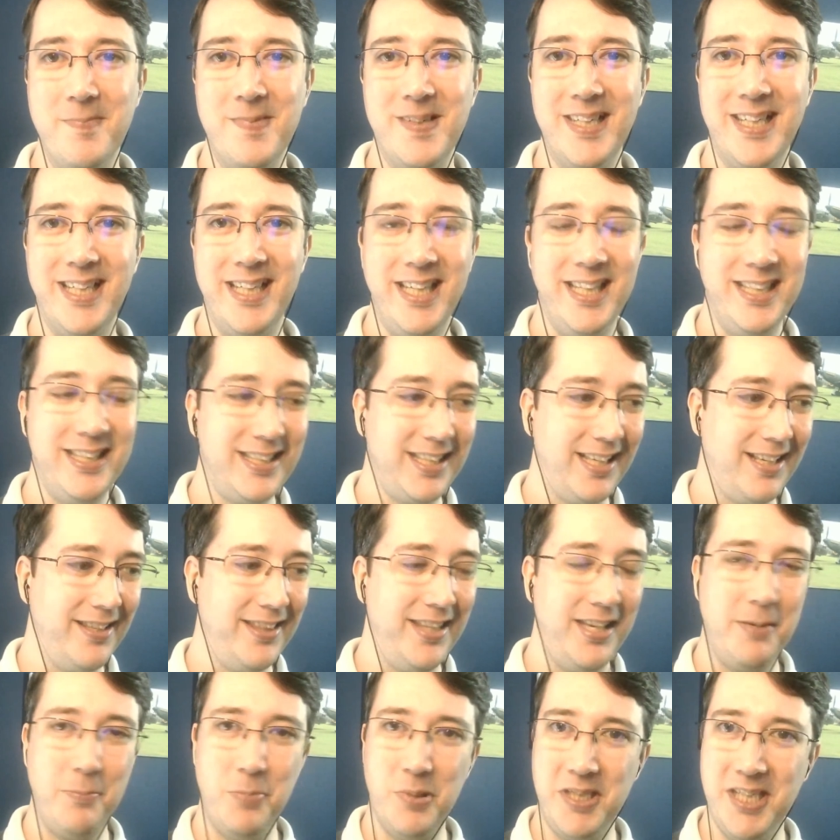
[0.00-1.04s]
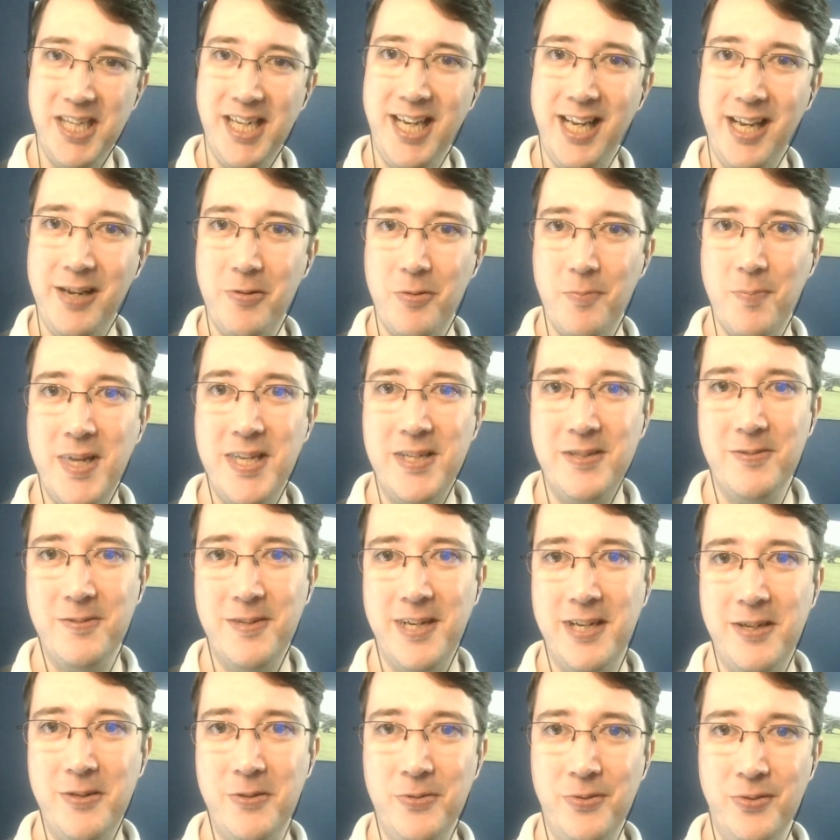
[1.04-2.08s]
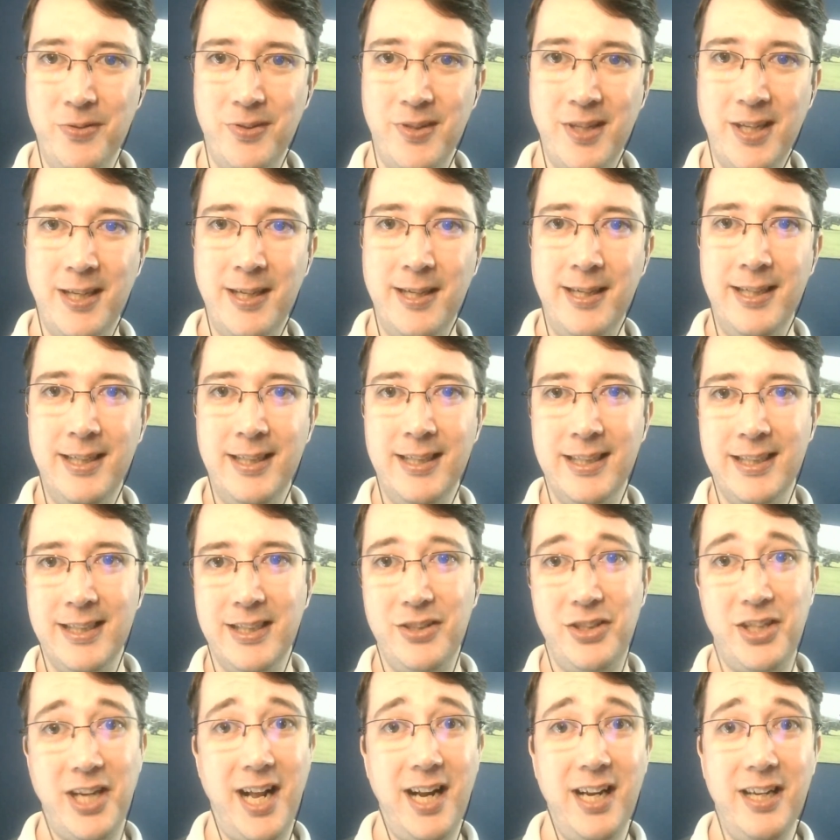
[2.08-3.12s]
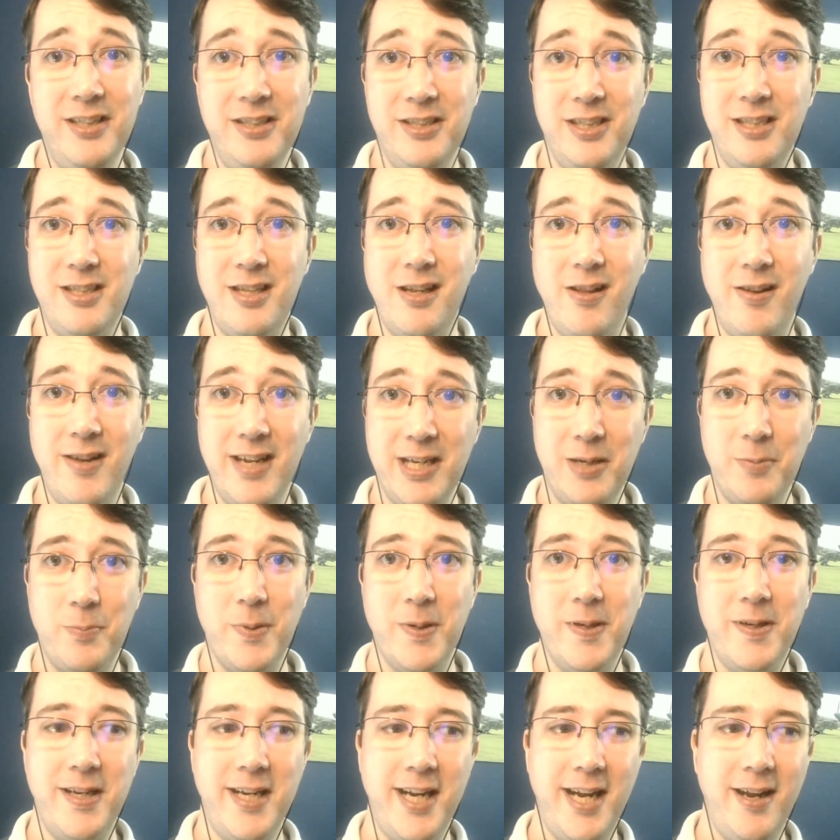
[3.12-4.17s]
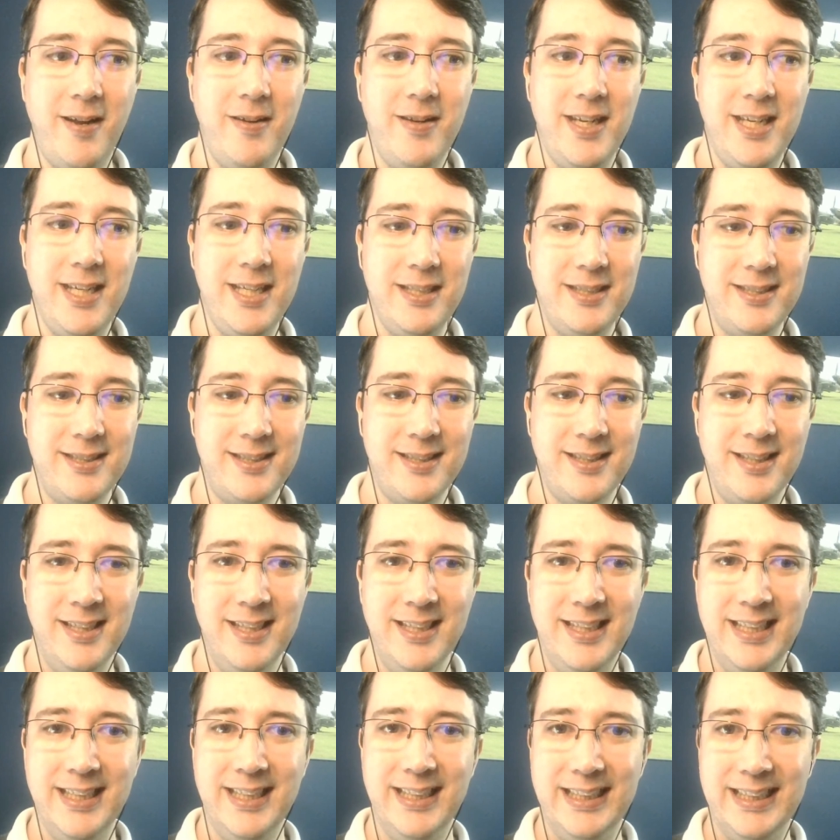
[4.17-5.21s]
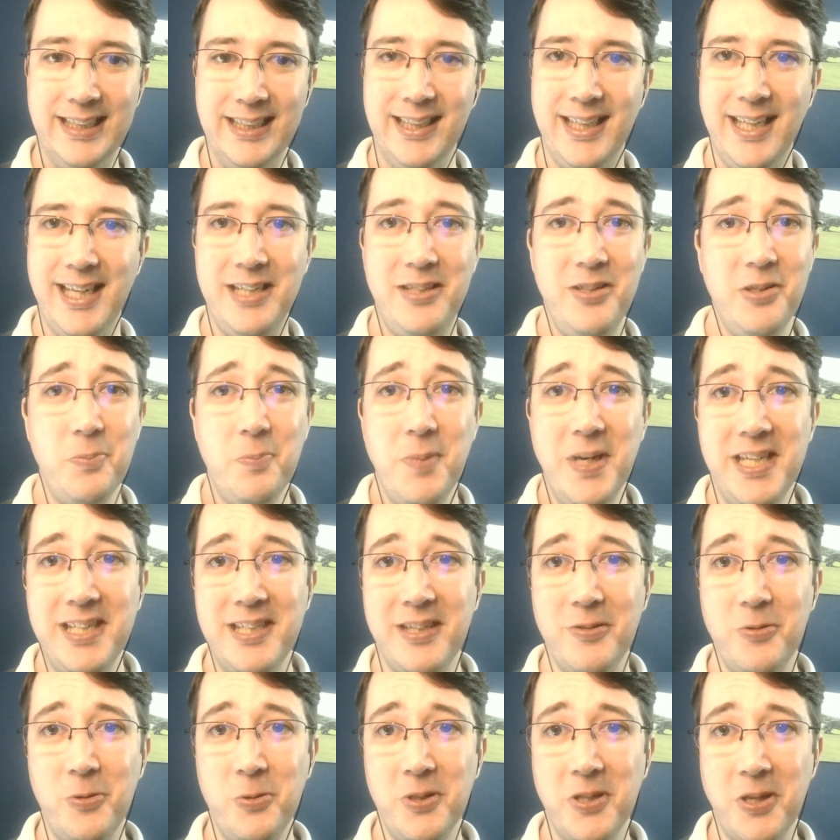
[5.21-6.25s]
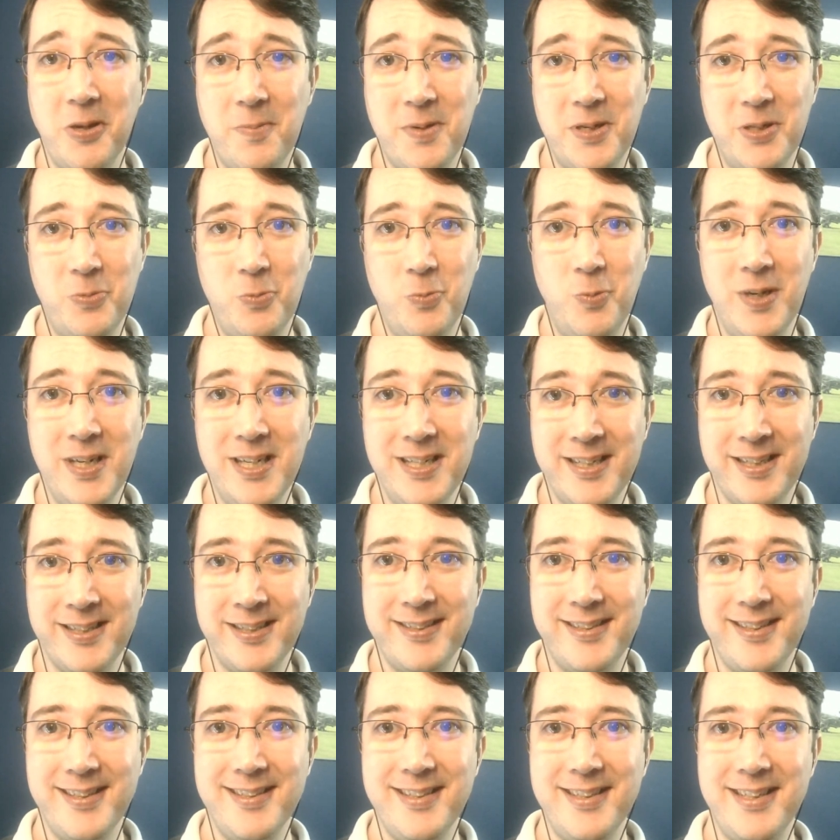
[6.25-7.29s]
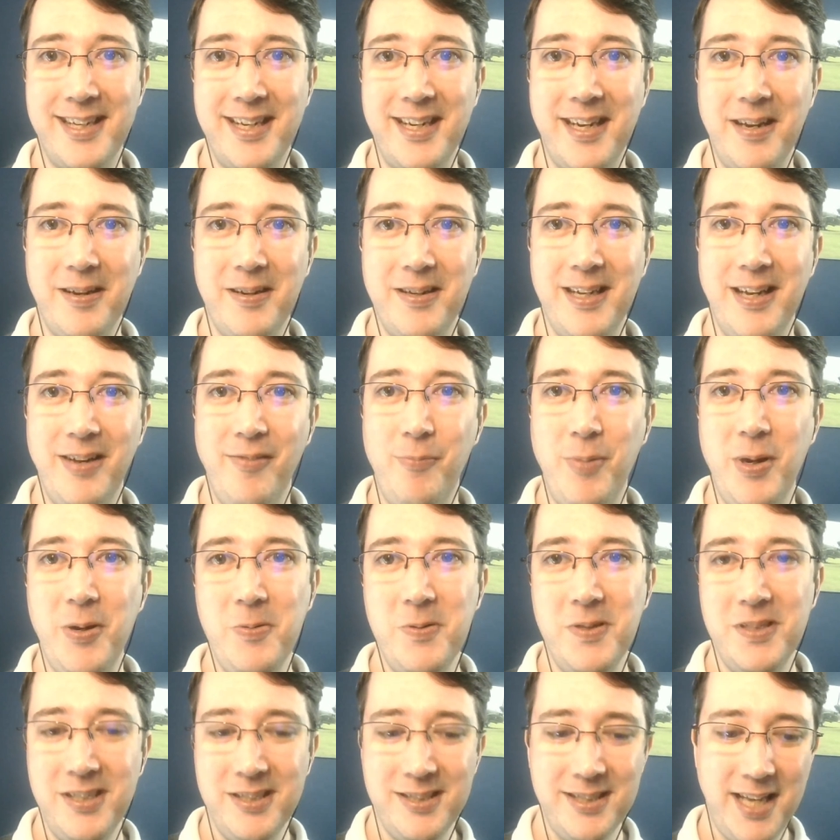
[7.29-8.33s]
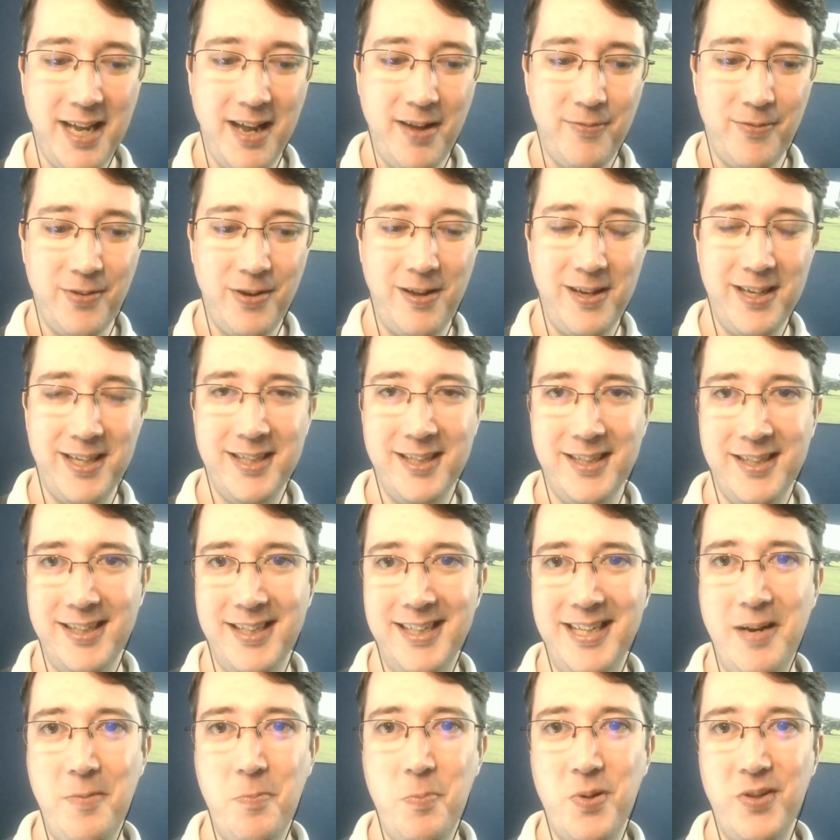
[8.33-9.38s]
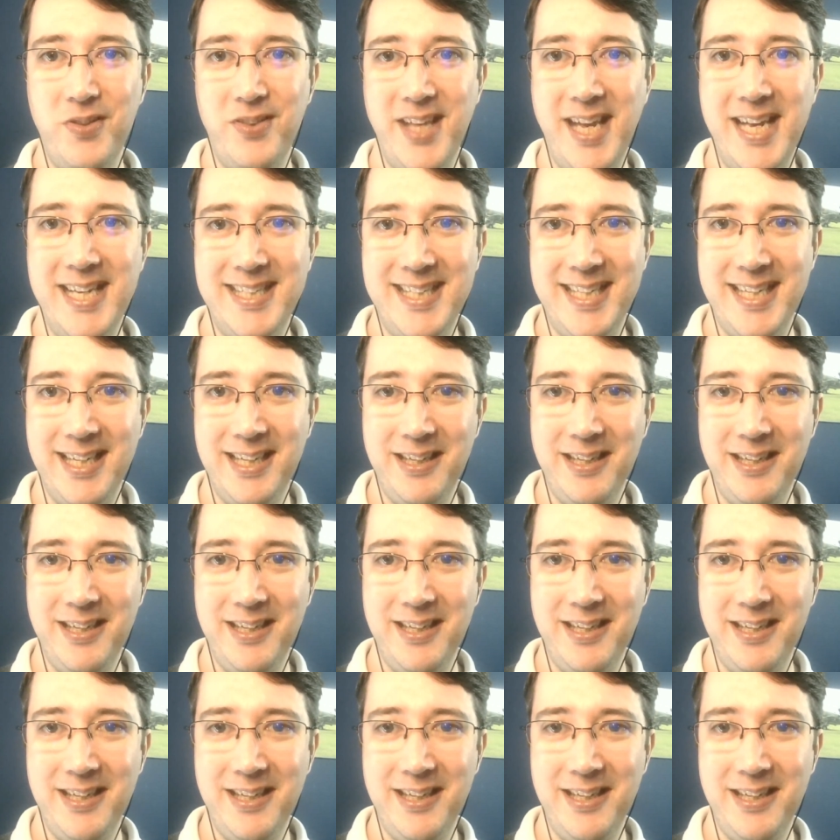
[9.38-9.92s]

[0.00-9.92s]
And it's, I think, particularly with mental health challenges like burnout, it's, it just makes it all so much worse, doesn't it? If people could just have like a, an empathetic